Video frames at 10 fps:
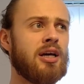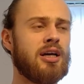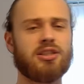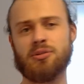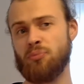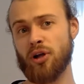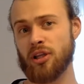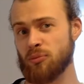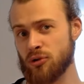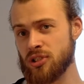
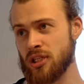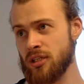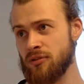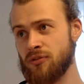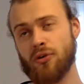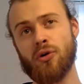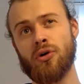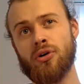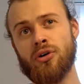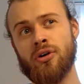symbolic motif,
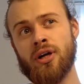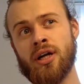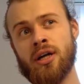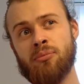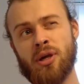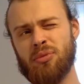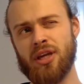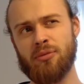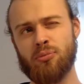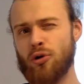or maybe
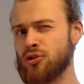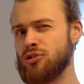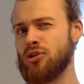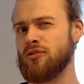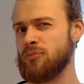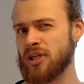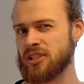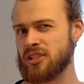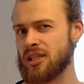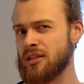a portrait of
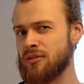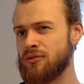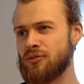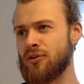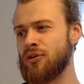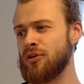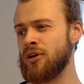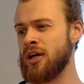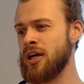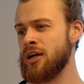myself, or
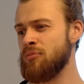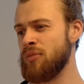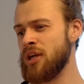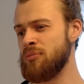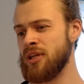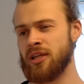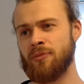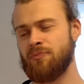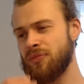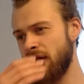maybe
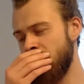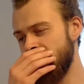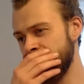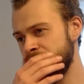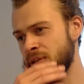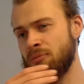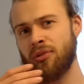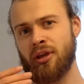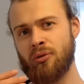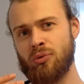
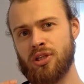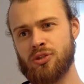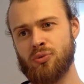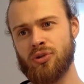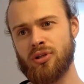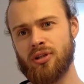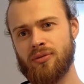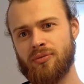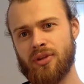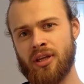something which would
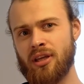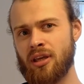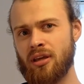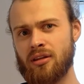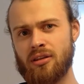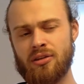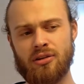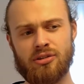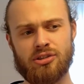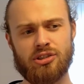indicate
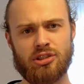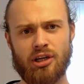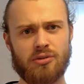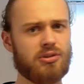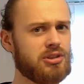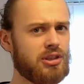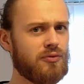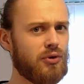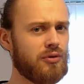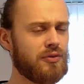the genres
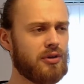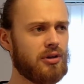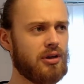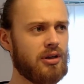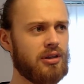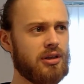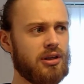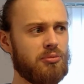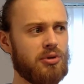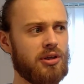involved in the
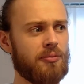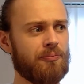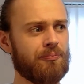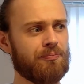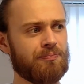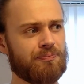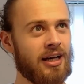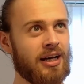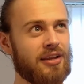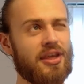EP.
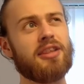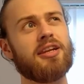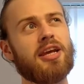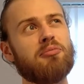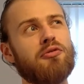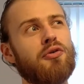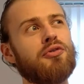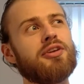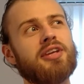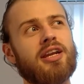Then the day before
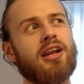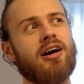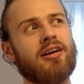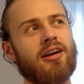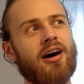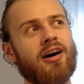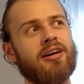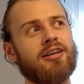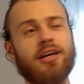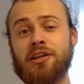the deadline,
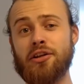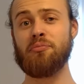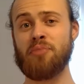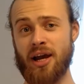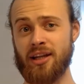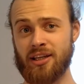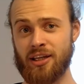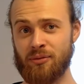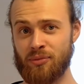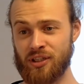I ended
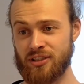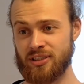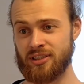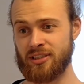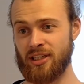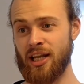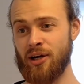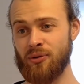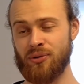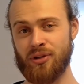panicking because
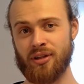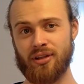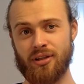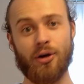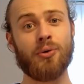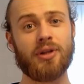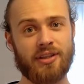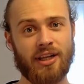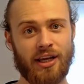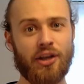now not only
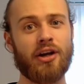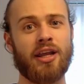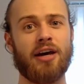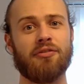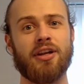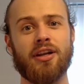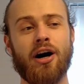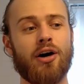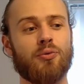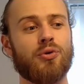did I not have an
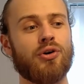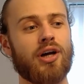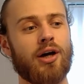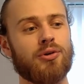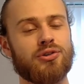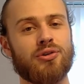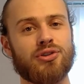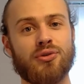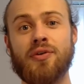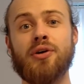artwork, I was
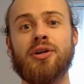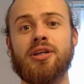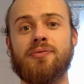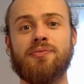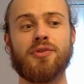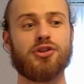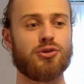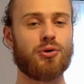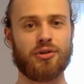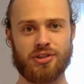also very
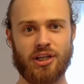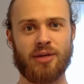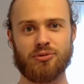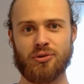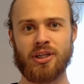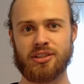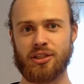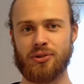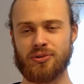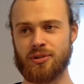short on time to
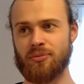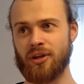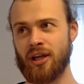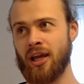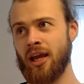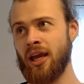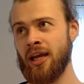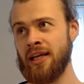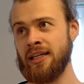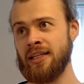execute something.
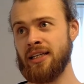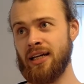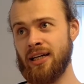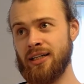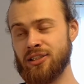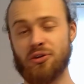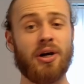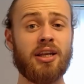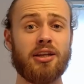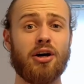So I
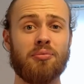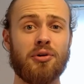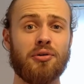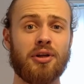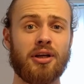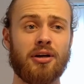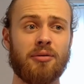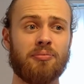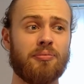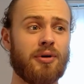ended up loading
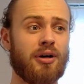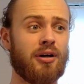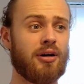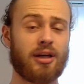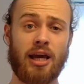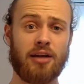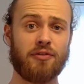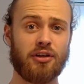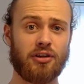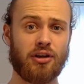up
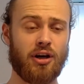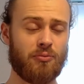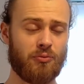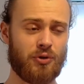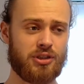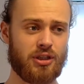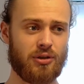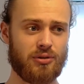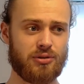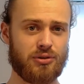canva.com, which I
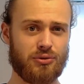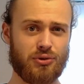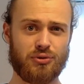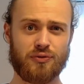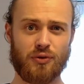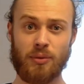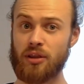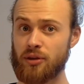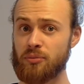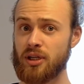also use for my
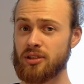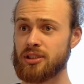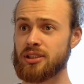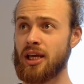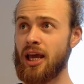thumbnails,